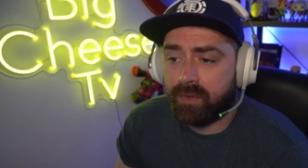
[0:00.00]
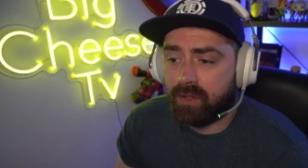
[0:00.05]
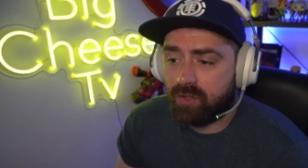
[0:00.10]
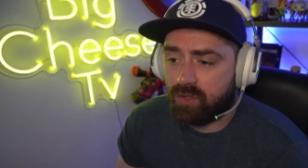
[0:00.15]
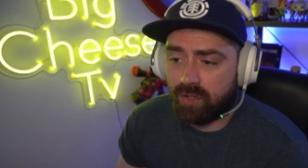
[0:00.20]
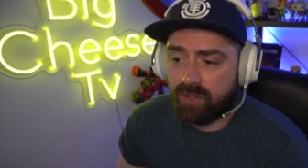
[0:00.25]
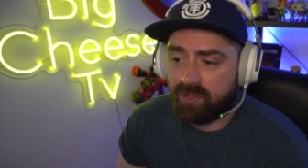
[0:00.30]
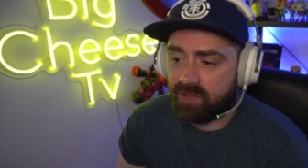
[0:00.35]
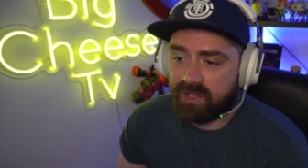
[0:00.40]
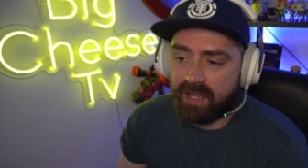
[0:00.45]

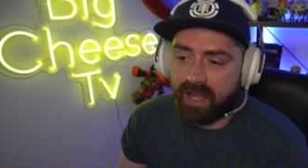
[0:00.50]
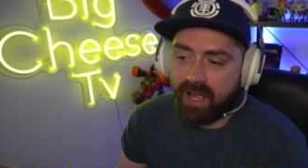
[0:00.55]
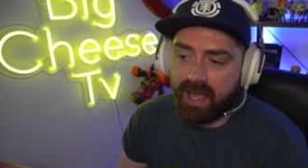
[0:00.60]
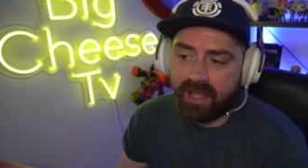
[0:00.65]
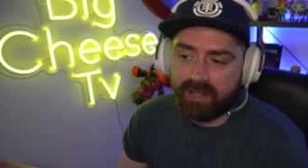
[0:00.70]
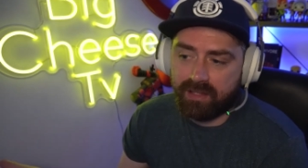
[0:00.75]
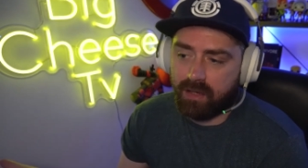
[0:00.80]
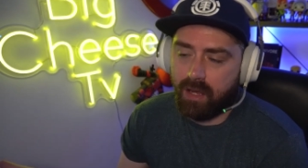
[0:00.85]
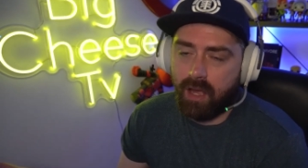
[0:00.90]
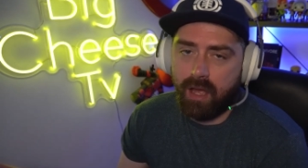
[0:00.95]
Sugar's the thing I had
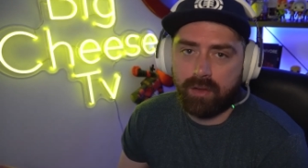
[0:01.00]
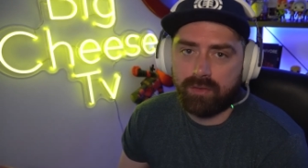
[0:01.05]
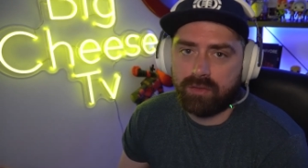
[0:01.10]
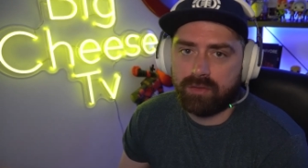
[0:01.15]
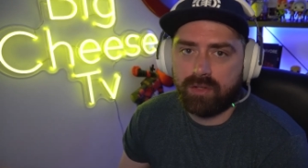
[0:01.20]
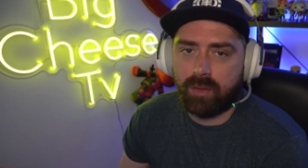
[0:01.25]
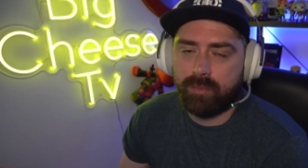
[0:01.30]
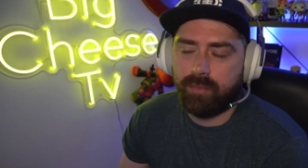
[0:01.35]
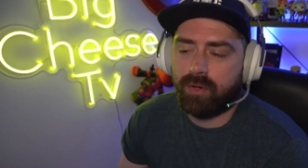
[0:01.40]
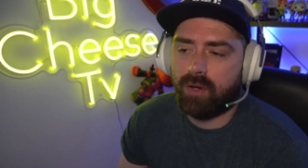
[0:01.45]
to cut out to
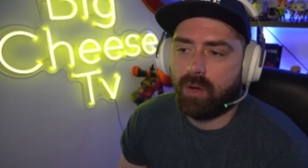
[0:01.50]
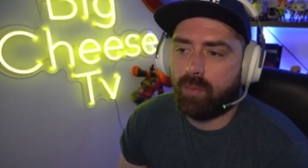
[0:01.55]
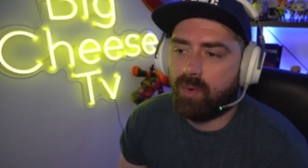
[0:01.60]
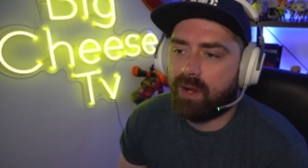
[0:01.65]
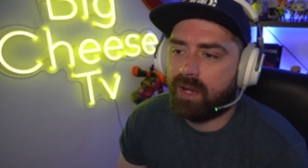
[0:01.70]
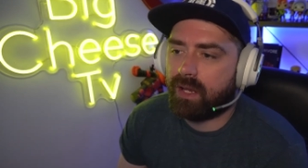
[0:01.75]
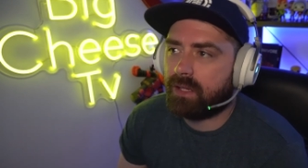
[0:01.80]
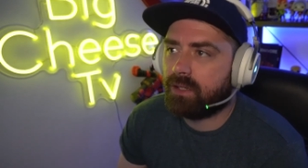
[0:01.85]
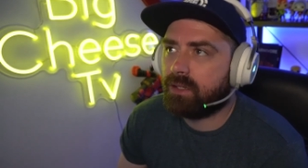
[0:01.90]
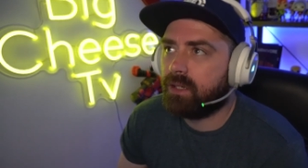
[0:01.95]
stop putting on
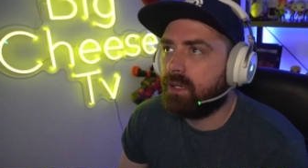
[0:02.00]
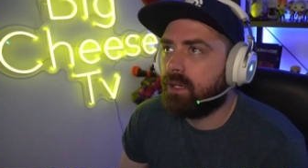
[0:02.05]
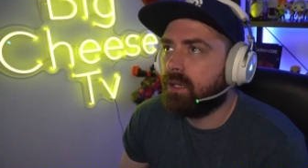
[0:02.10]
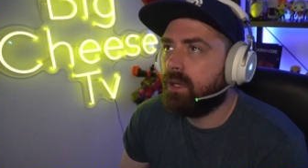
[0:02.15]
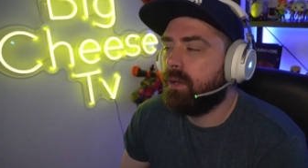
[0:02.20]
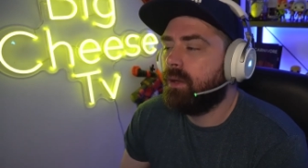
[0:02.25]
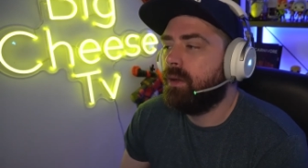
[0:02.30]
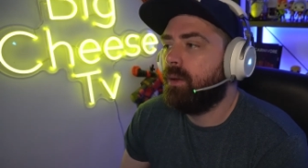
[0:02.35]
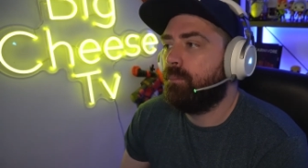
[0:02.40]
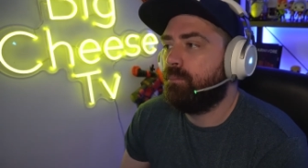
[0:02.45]
weight,
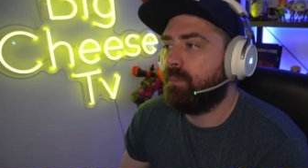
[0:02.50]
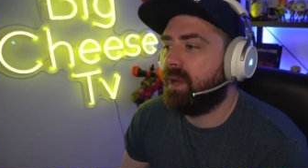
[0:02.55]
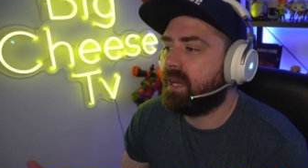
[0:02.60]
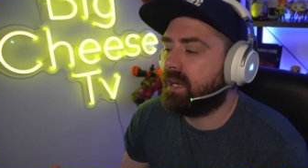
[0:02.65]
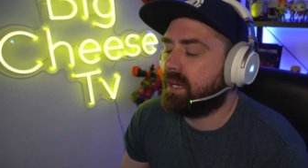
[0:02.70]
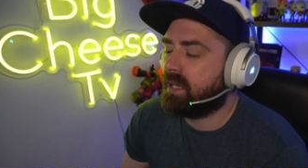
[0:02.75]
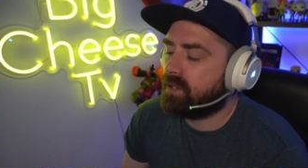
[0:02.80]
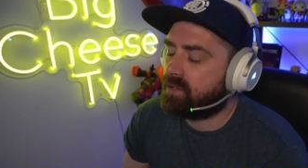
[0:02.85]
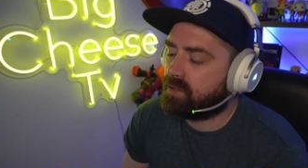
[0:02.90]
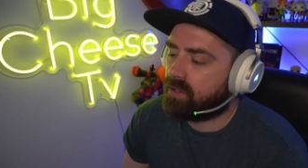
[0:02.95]

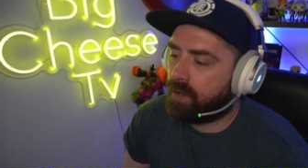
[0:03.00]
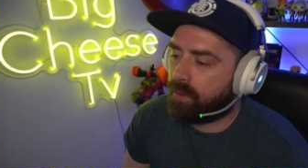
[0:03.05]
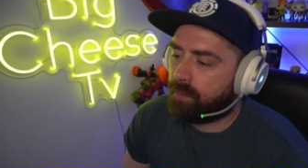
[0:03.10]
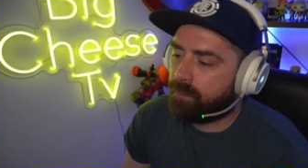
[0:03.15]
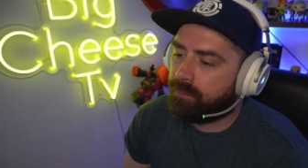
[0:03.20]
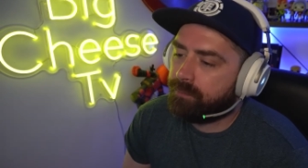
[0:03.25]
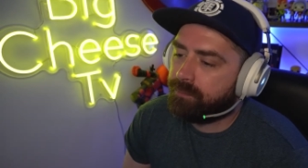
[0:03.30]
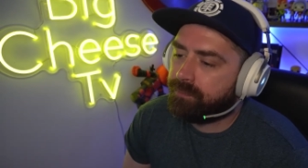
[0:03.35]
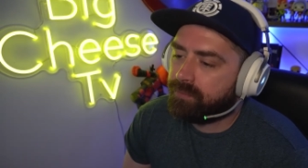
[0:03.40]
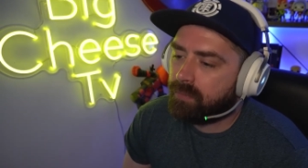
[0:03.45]
mainly. So
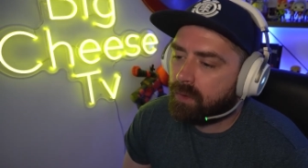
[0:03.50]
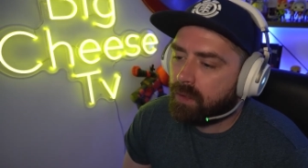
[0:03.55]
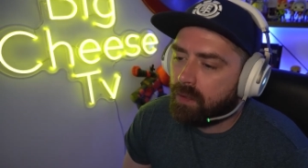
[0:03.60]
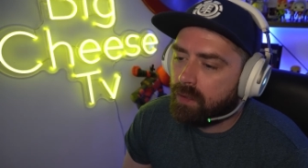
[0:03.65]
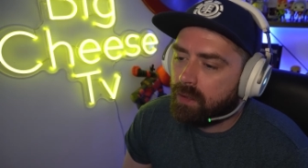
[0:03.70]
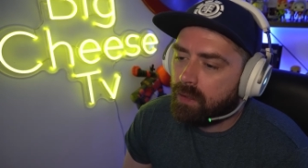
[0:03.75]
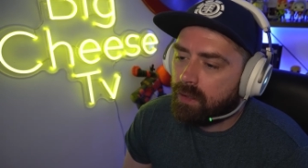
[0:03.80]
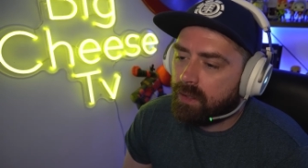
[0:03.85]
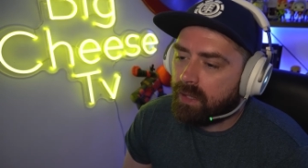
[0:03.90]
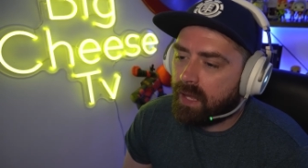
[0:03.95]

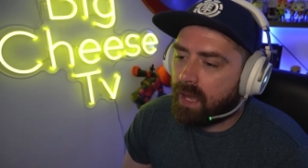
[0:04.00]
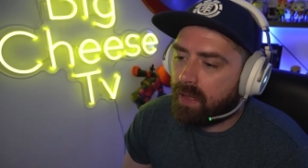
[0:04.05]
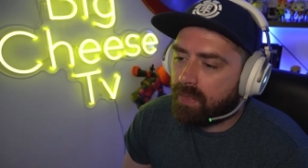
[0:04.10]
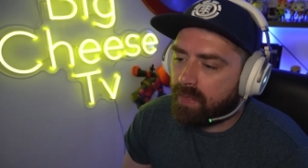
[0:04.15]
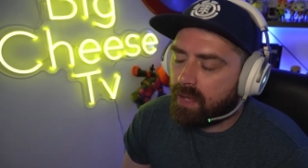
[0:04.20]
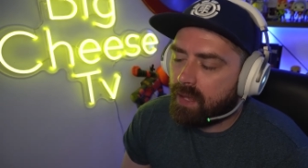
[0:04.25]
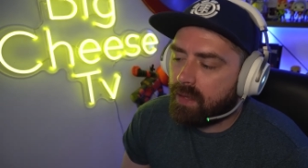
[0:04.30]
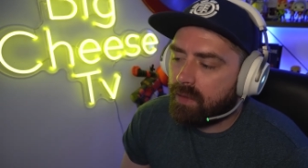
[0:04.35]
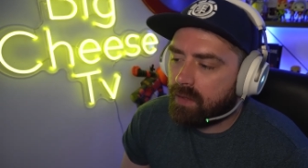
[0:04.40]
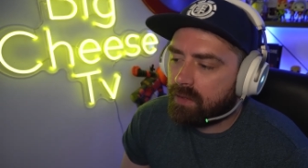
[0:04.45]
yeah,
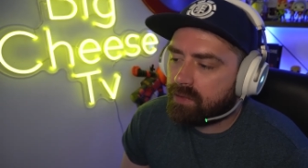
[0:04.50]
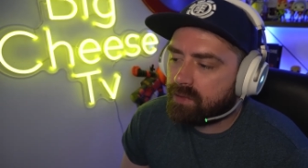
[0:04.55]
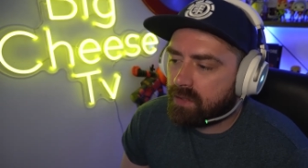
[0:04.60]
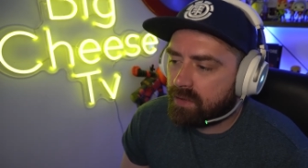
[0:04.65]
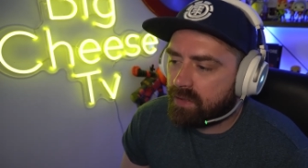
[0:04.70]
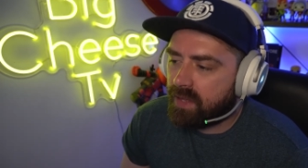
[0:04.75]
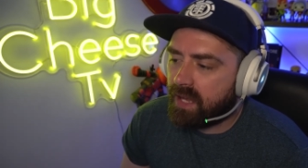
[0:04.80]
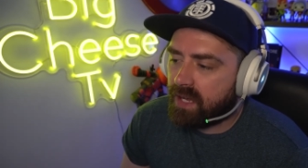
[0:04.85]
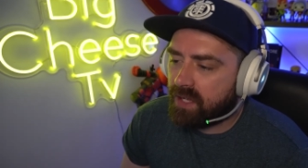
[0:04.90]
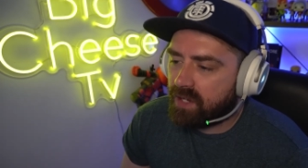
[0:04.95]
they're
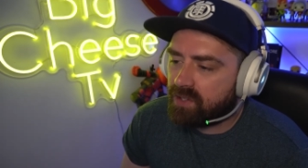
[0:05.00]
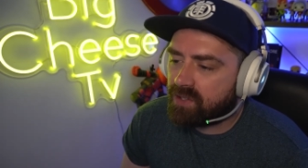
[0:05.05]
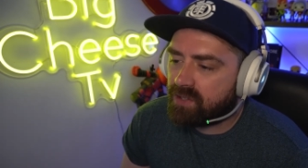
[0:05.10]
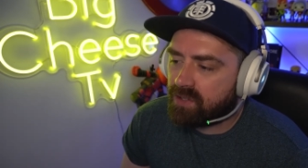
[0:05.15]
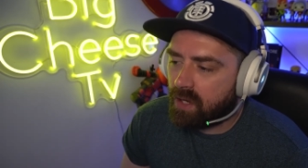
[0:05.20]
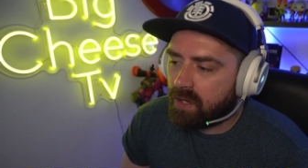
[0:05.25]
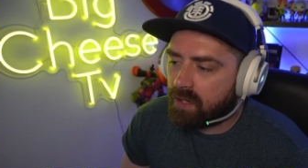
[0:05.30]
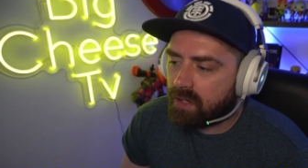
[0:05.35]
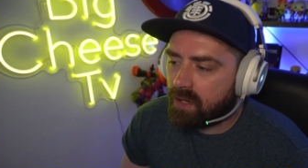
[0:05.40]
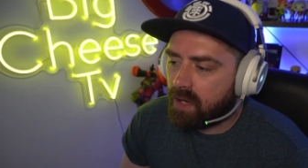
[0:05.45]
they're gonna
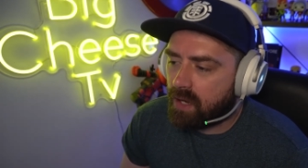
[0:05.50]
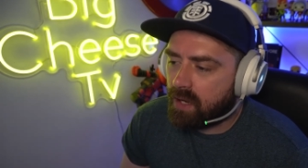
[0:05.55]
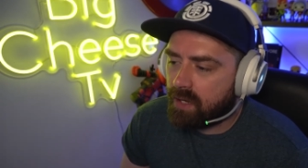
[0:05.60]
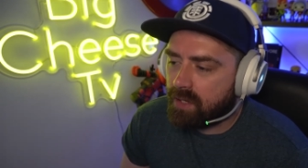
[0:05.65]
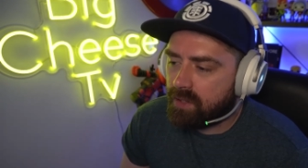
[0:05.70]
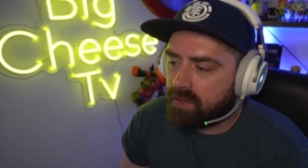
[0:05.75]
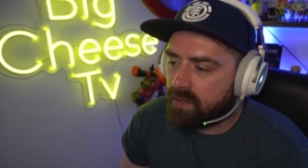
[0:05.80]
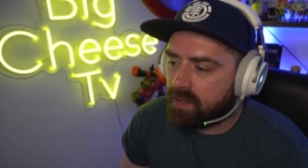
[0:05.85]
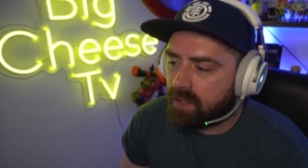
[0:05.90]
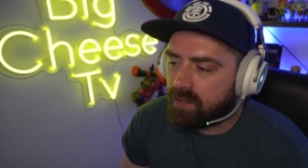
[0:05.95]
suck,
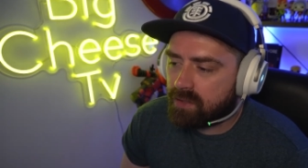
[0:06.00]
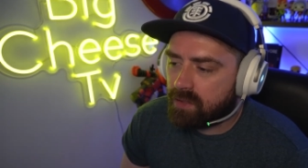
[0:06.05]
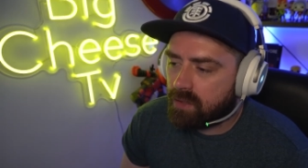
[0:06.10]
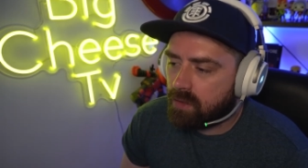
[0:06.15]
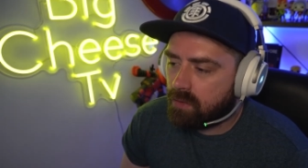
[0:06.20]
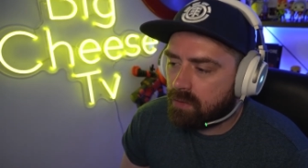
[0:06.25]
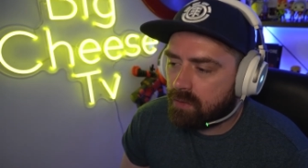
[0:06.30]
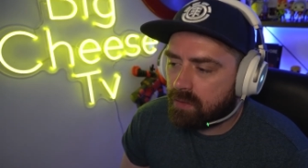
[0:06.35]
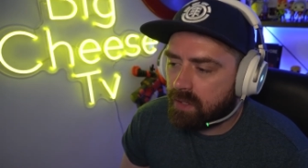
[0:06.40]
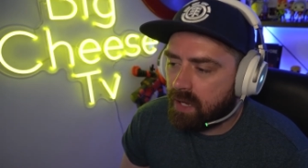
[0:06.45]
guys, and there's
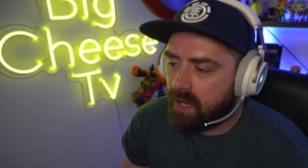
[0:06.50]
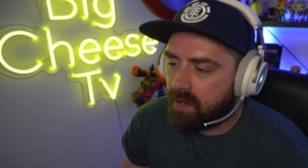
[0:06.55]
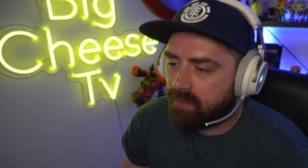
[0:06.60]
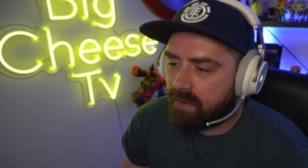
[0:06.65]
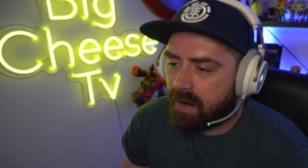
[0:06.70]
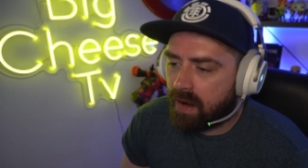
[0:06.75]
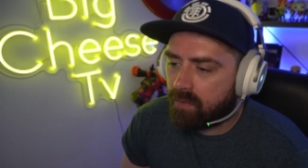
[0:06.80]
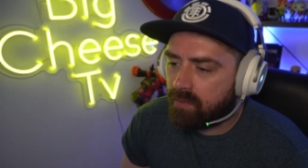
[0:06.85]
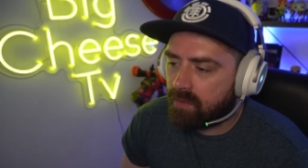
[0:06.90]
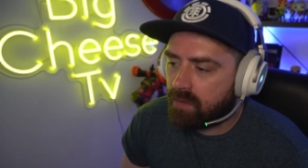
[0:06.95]
no getting
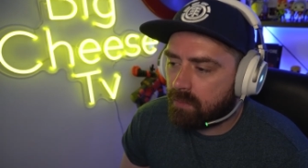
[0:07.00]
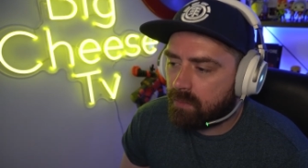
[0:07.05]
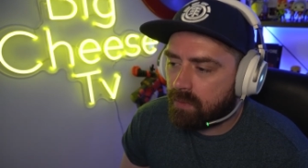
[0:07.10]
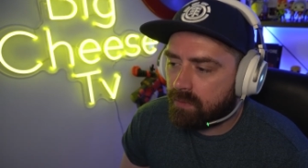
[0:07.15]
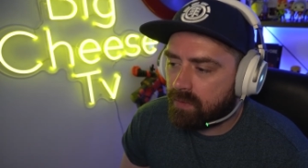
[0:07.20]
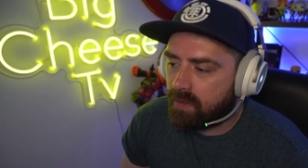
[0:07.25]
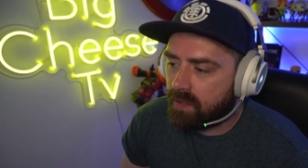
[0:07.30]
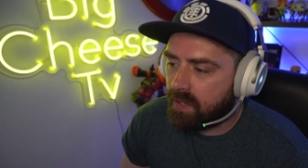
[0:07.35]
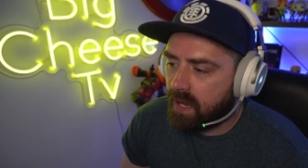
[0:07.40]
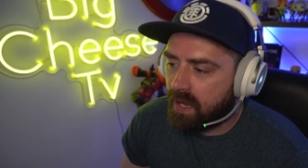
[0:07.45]
around them. If
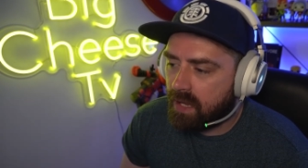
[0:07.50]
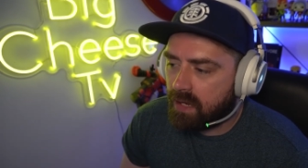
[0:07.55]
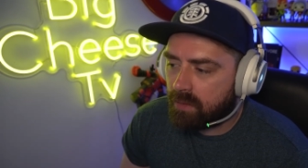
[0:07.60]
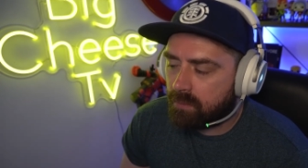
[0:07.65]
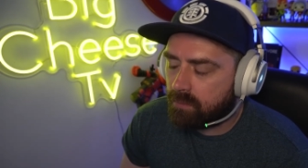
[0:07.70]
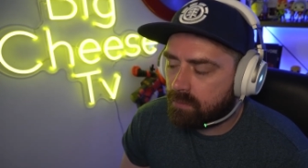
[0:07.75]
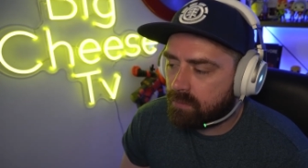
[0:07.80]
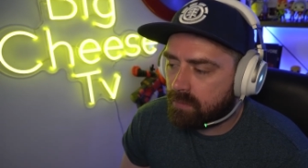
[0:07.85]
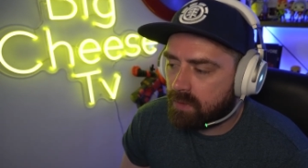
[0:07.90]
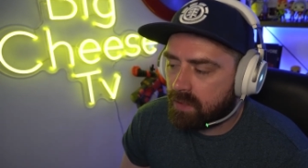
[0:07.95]
you're getting
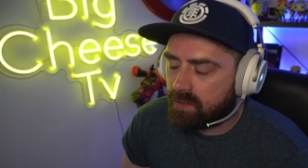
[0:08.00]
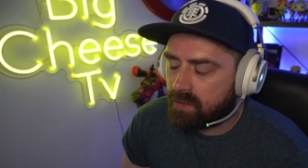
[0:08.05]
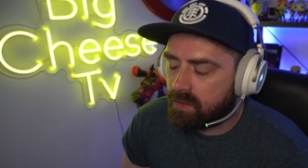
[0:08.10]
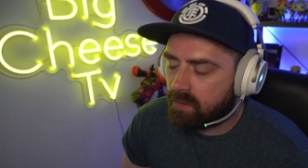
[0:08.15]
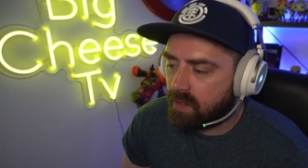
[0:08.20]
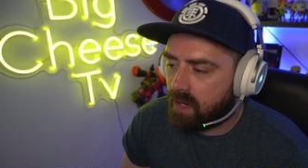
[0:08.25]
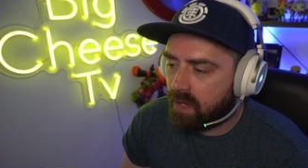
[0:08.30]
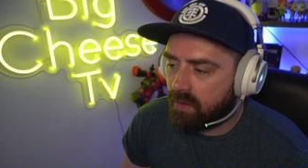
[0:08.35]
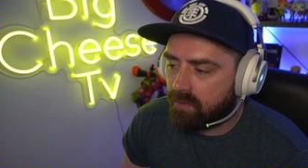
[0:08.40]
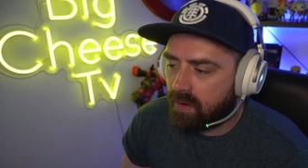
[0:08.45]
them, there's no
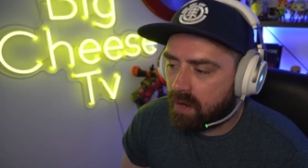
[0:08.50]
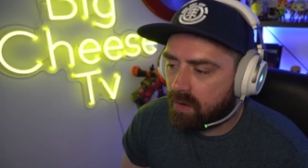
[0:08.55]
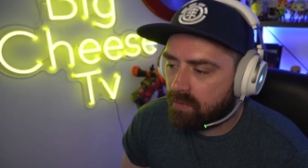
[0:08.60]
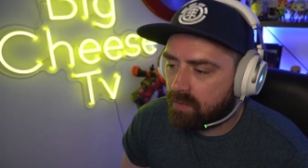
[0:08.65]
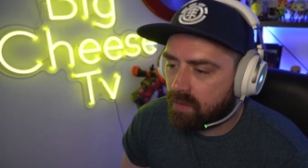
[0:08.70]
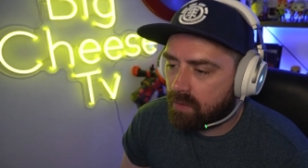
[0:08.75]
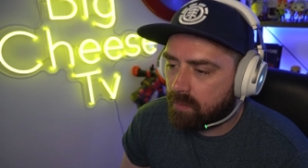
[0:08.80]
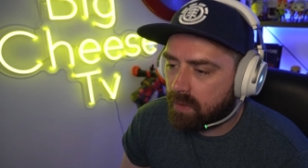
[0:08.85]
getting around them.